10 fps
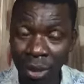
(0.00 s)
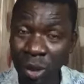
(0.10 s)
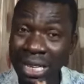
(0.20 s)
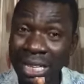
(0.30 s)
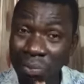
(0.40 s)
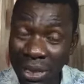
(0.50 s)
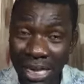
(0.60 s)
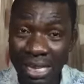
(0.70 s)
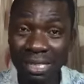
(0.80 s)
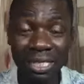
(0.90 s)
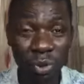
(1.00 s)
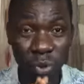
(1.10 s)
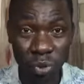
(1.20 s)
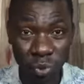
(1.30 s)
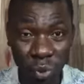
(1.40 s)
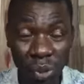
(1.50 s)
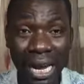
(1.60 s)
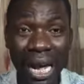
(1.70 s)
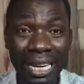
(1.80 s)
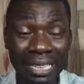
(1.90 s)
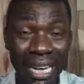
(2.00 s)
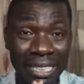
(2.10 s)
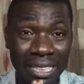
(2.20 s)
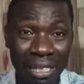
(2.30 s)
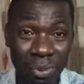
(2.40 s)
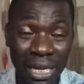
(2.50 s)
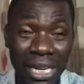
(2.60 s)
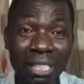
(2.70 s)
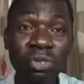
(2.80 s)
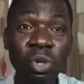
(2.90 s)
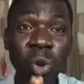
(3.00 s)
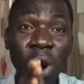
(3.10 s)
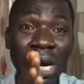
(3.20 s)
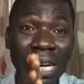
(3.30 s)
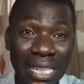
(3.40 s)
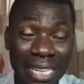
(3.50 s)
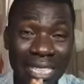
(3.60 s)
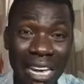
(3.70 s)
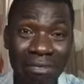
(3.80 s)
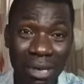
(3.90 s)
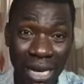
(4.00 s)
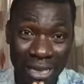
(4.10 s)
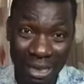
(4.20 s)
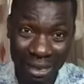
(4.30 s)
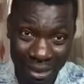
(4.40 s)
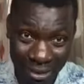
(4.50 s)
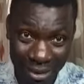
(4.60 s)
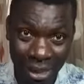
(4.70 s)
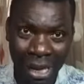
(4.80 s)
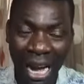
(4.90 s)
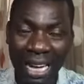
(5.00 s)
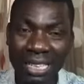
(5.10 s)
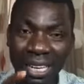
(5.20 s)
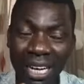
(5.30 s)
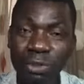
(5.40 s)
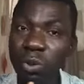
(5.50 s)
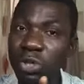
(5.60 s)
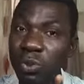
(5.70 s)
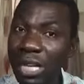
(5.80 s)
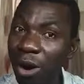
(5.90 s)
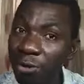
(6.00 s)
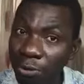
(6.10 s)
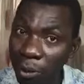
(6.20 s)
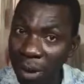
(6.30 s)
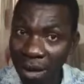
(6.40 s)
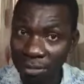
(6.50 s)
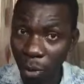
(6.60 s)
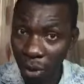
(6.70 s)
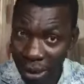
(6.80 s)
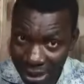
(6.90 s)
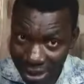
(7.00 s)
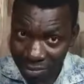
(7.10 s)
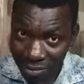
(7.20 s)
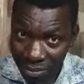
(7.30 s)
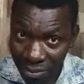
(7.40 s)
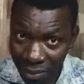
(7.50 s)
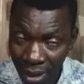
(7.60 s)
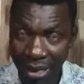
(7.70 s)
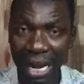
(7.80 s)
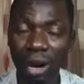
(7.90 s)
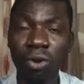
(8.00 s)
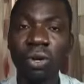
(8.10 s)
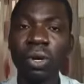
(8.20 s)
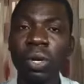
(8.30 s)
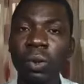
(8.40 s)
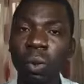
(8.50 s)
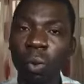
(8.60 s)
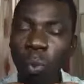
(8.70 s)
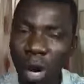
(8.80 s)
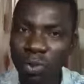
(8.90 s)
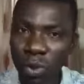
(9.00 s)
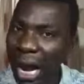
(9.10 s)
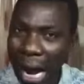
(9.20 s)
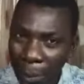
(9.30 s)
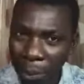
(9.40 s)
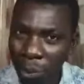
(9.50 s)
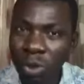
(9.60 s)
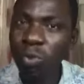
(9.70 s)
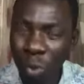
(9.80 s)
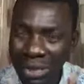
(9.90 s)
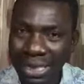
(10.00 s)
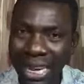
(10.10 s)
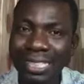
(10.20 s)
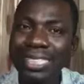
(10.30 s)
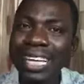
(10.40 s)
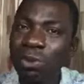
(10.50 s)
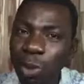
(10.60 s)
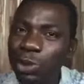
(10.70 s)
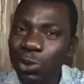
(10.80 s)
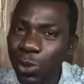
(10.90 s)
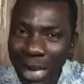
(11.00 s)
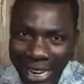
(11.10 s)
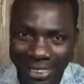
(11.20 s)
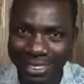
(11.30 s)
In the beginning there was word, and that in the beginning God created heaven and the earth. And the earth was without form and void. Now, what happened was that there was no light.